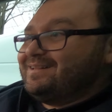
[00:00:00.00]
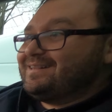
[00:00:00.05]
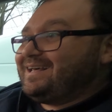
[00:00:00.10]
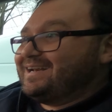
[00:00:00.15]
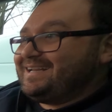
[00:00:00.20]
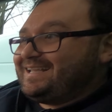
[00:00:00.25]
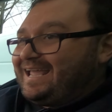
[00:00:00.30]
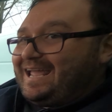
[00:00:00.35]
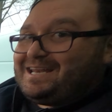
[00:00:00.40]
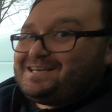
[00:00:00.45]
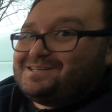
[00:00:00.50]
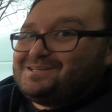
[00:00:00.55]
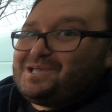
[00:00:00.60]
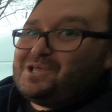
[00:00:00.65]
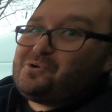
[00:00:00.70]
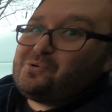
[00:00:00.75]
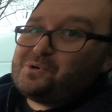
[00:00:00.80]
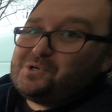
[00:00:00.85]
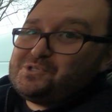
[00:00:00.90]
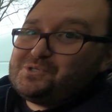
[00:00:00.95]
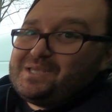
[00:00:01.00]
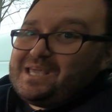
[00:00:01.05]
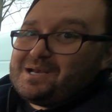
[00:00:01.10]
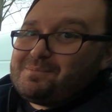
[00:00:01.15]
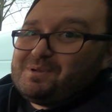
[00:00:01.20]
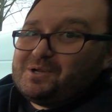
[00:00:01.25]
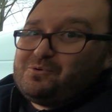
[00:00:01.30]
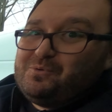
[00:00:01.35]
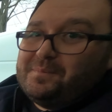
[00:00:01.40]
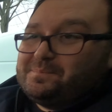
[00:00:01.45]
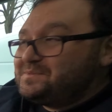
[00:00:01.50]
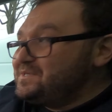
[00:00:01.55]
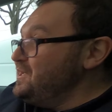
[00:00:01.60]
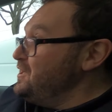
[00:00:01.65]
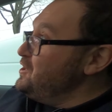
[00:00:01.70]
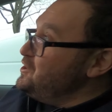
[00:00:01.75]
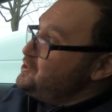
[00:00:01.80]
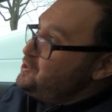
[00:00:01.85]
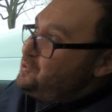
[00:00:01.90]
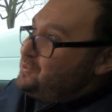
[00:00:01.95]
that again, in order to get them equipped,
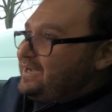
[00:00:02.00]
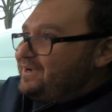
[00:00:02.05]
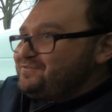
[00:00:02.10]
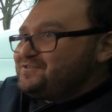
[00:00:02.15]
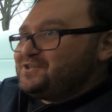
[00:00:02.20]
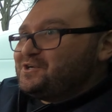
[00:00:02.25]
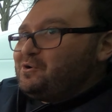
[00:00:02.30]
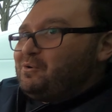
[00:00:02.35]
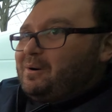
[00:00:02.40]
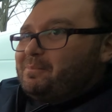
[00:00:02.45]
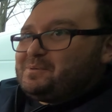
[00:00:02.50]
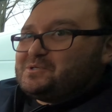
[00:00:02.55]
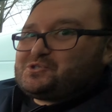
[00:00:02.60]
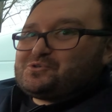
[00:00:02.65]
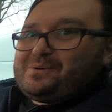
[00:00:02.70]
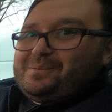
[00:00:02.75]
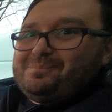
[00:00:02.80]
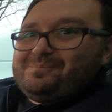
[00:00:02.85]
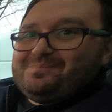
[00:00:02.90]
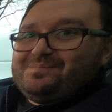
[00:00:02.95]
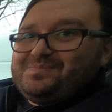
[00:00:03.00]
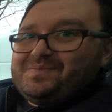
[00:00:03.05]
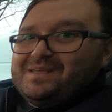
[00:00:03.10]
you have to go up a trim.